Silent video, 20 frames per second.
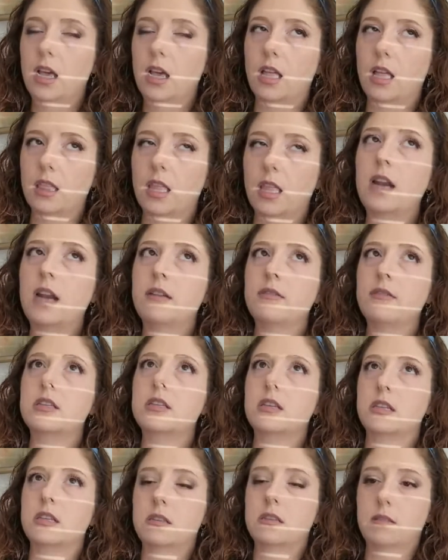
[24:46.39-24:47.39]
a lot of us
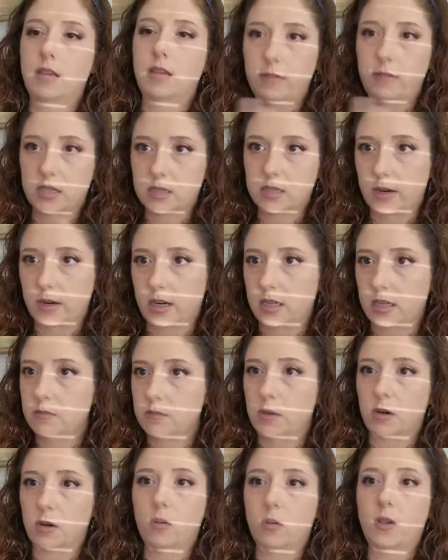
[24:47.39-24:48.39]
have experienced
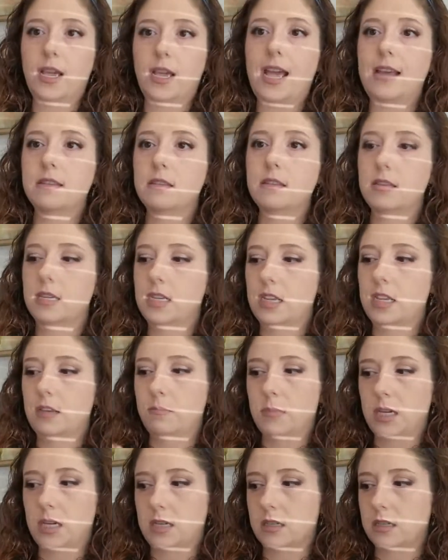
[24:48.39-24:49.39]
medical gaslighting,
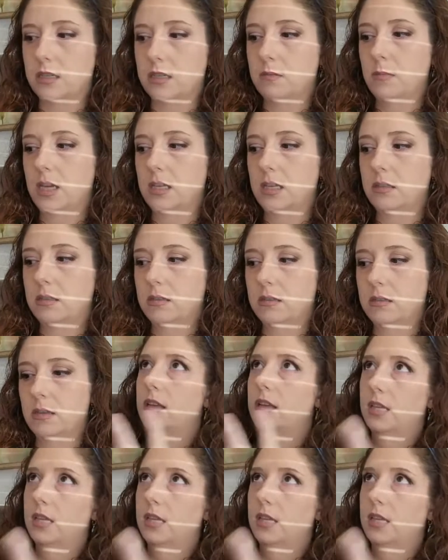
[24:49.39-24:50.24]
being dismissed.